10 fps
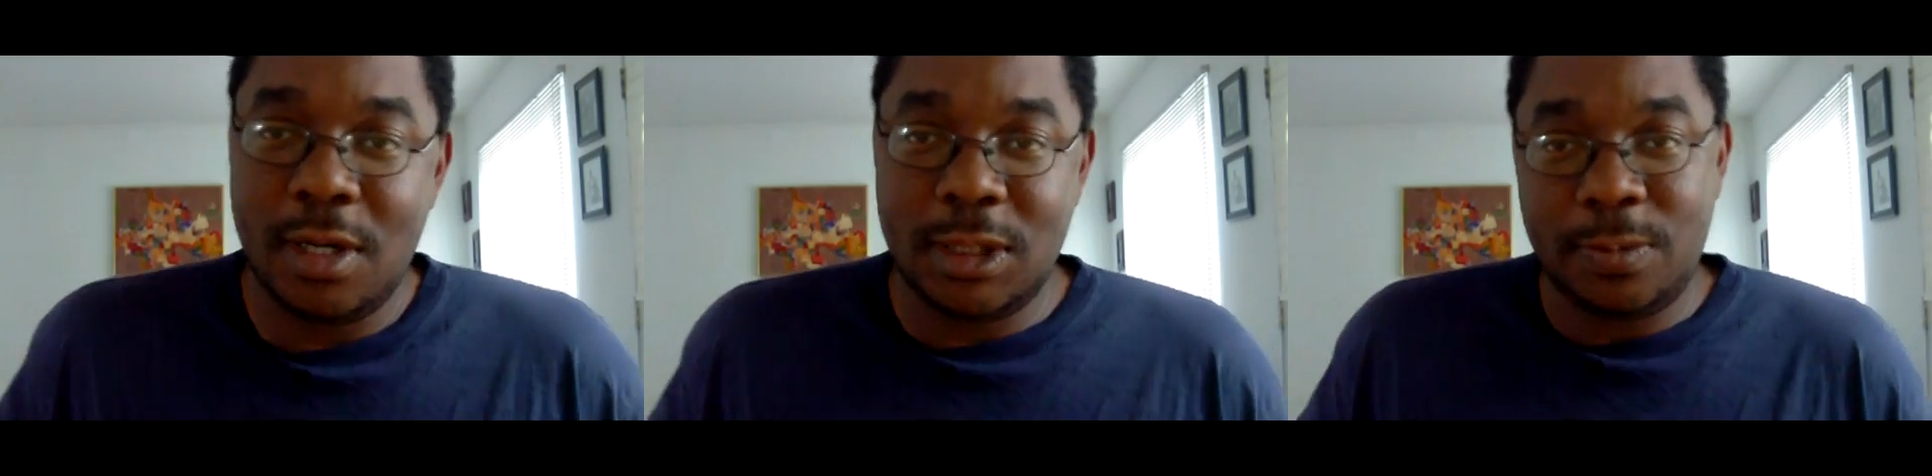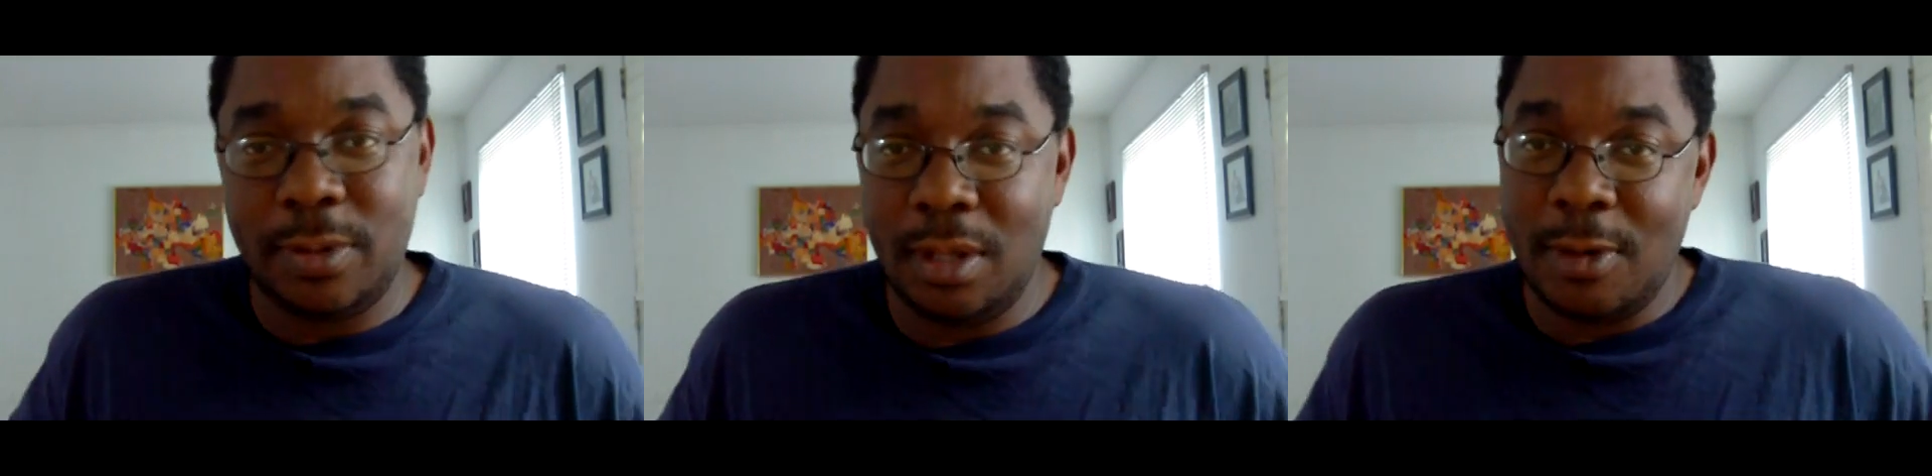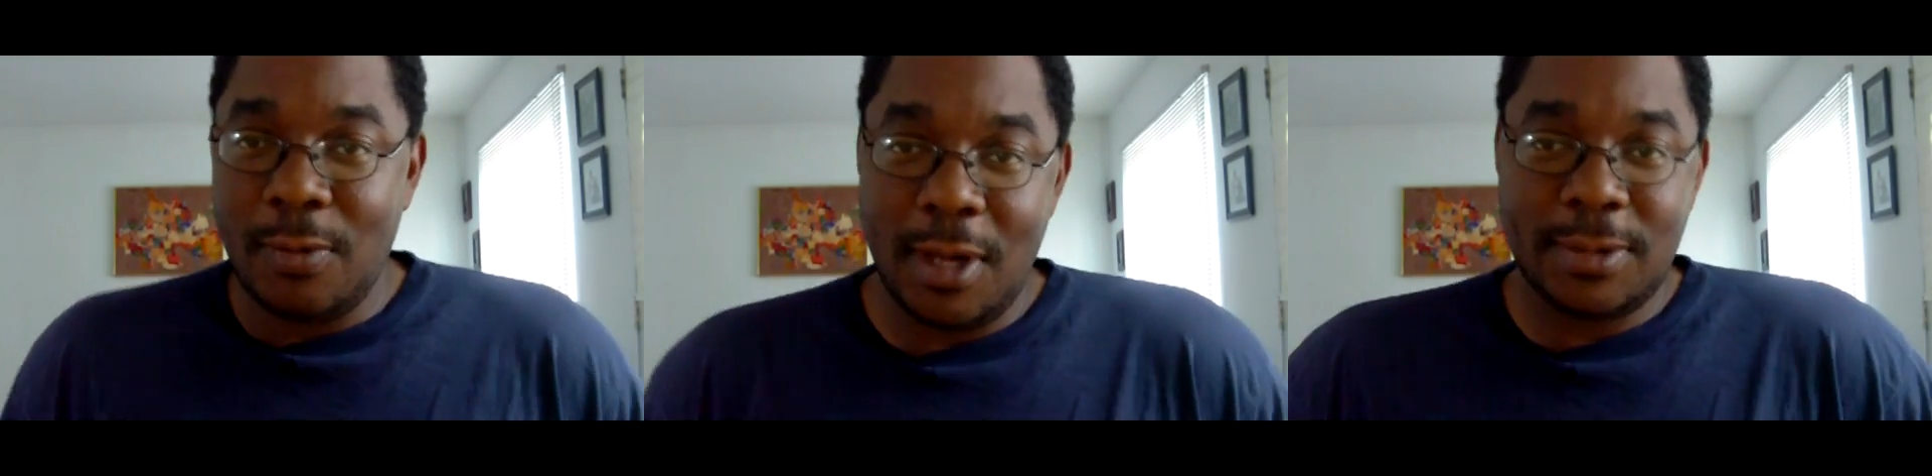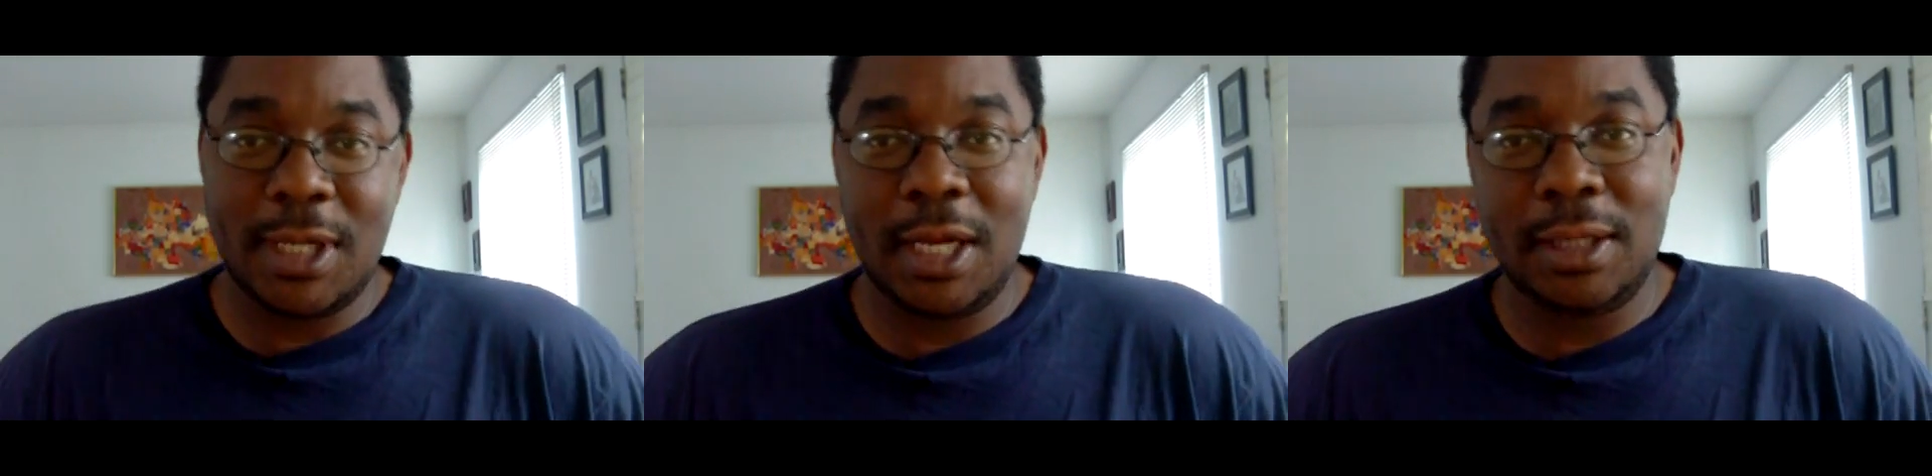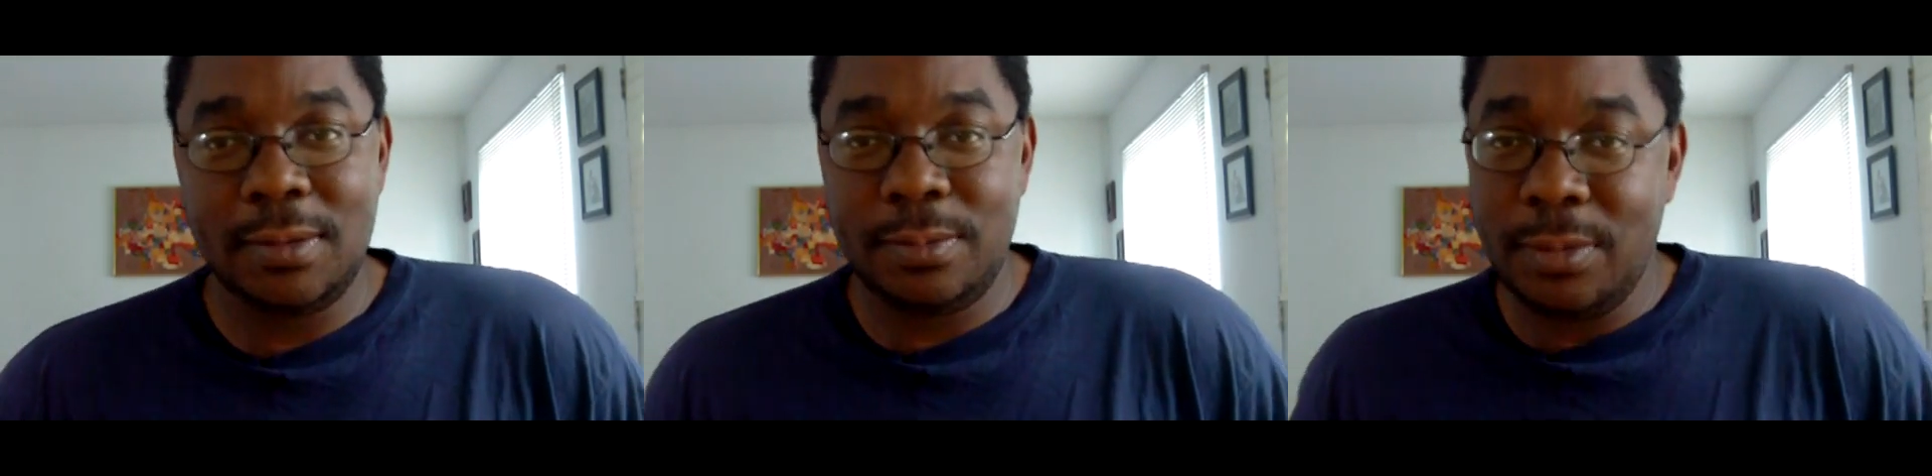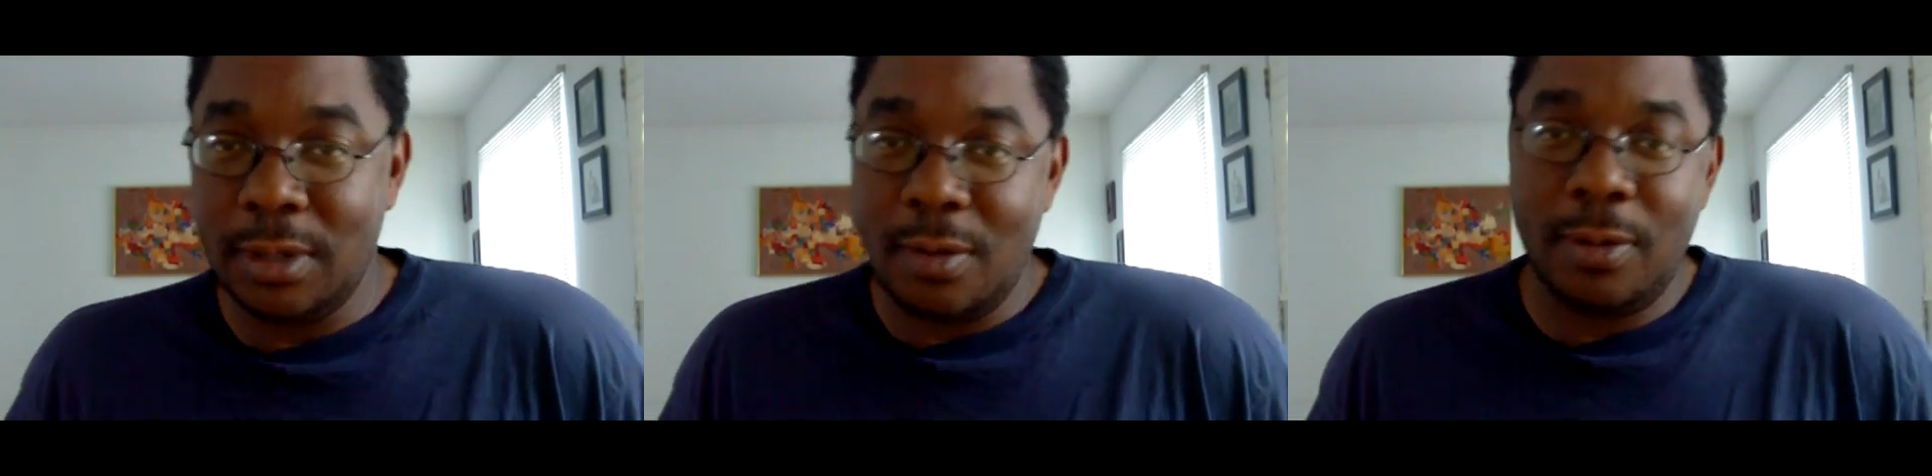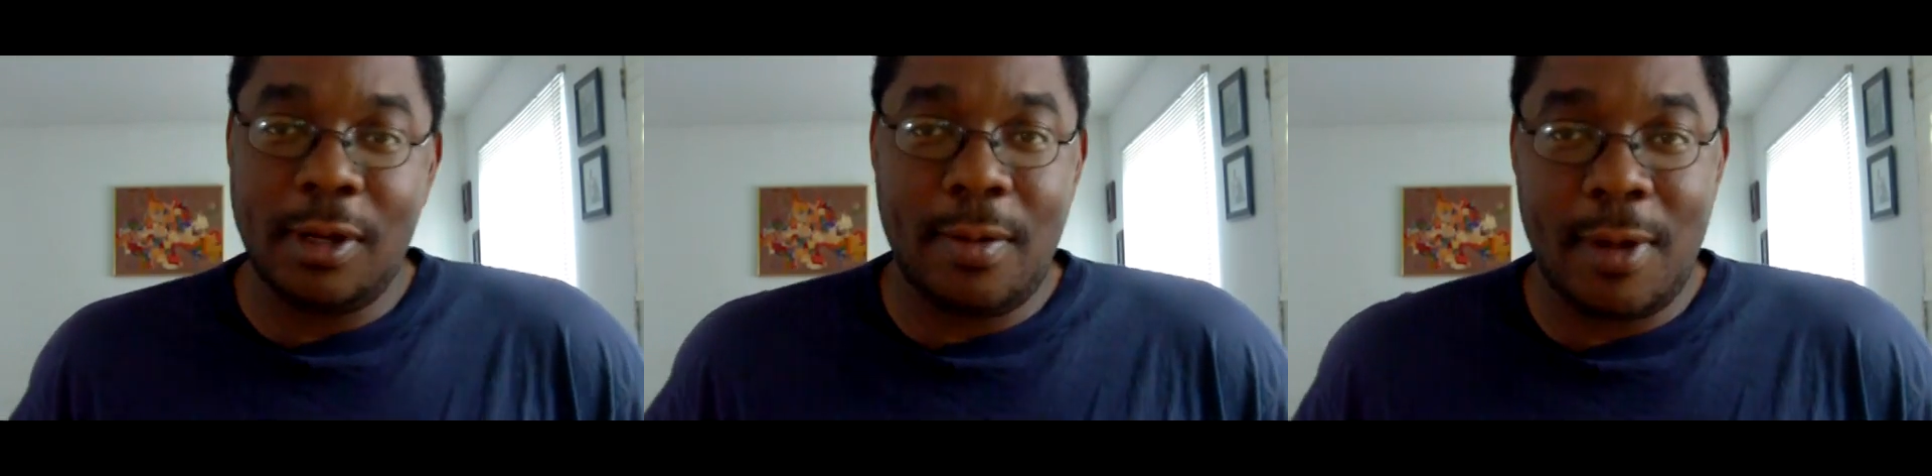Just pull up my website and
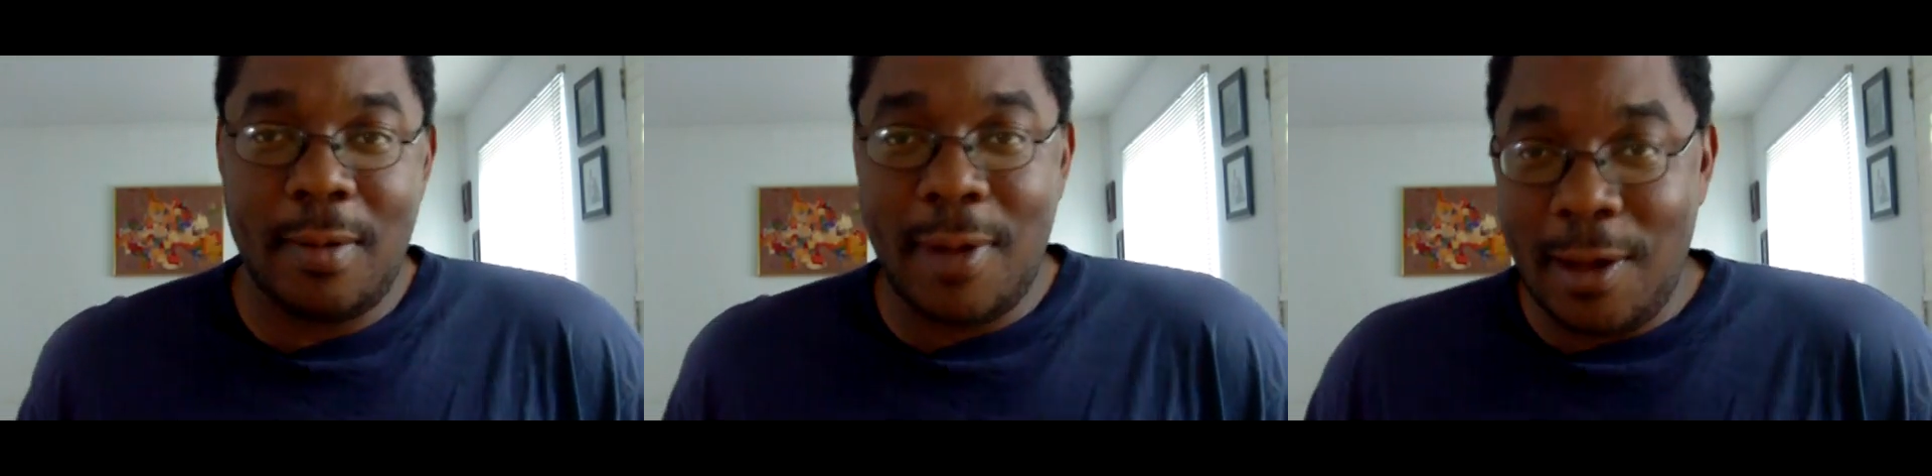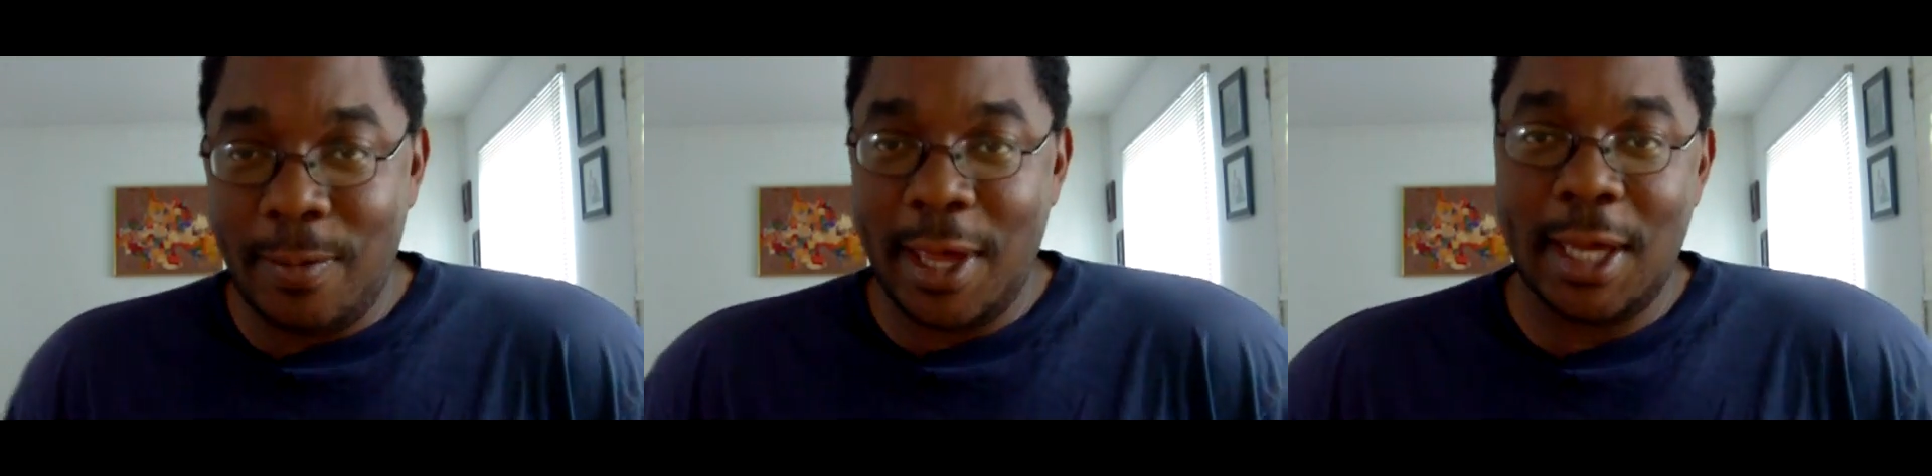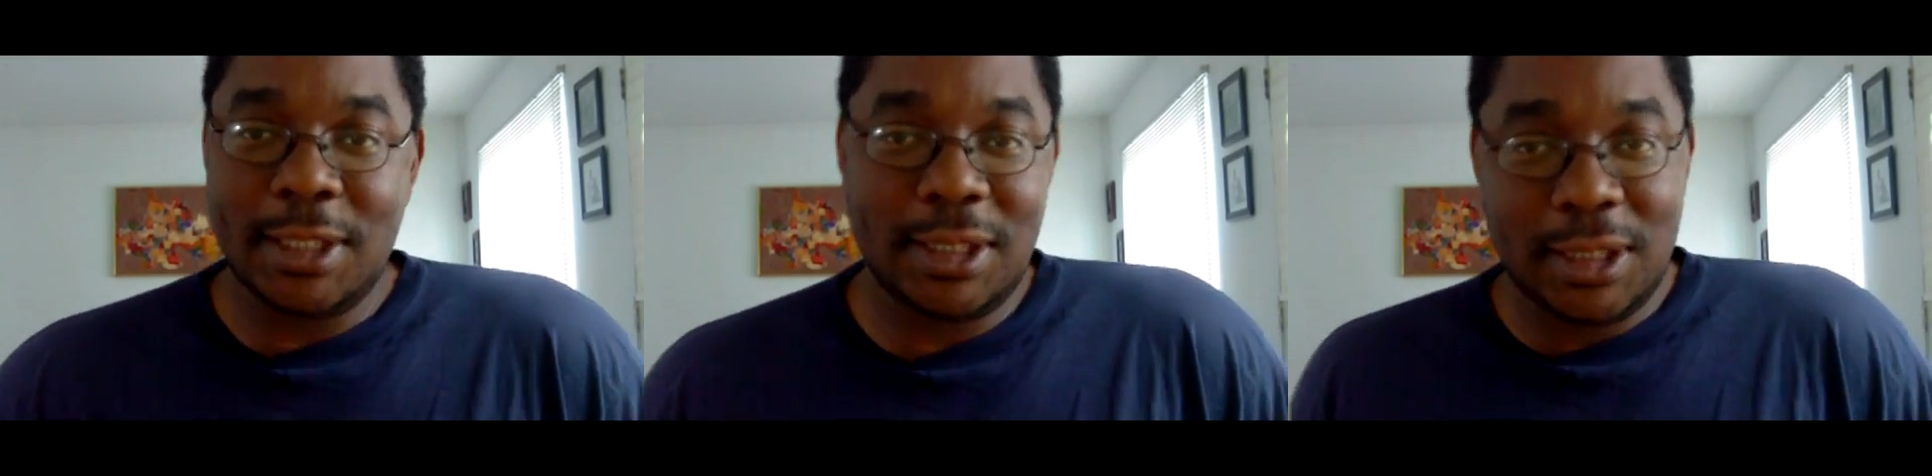pull up my about page,